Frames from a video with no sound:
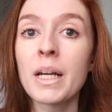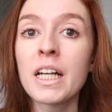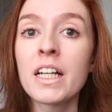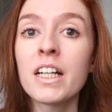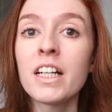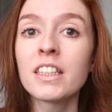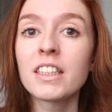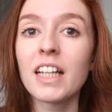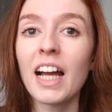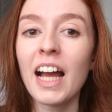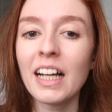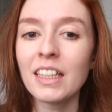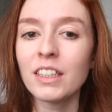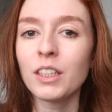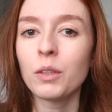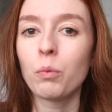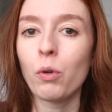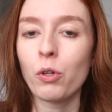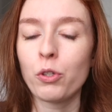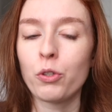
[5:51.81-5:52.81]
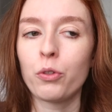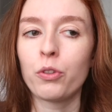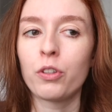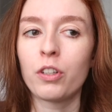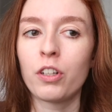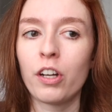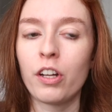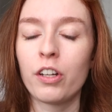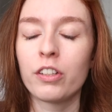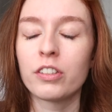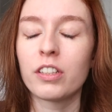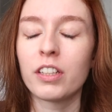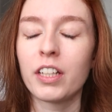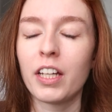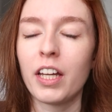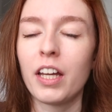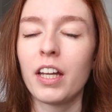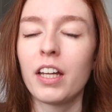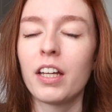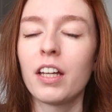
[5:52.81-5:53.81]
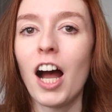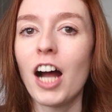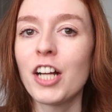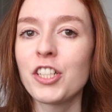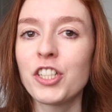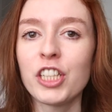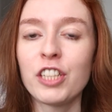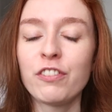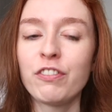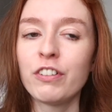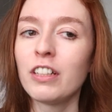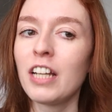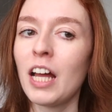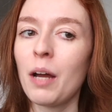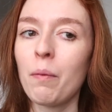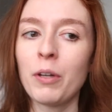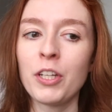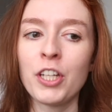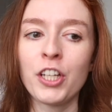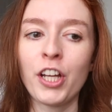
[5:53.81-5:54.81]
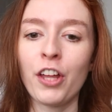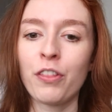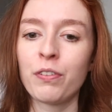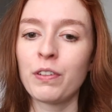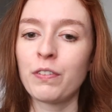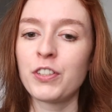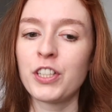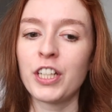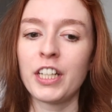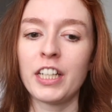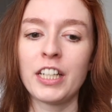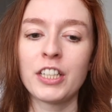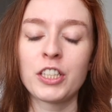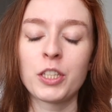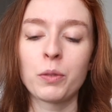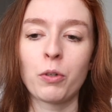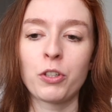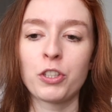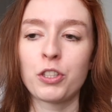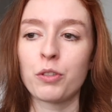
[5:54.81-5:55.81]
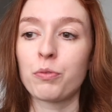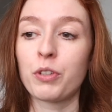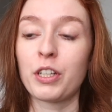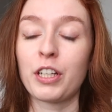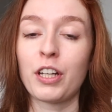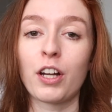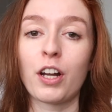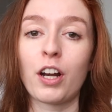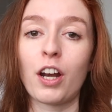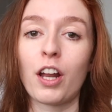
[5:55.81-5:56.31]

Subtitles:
because I had to wash all the clothes, okay? I just feel like when you go thrifting, you need to wash the freaking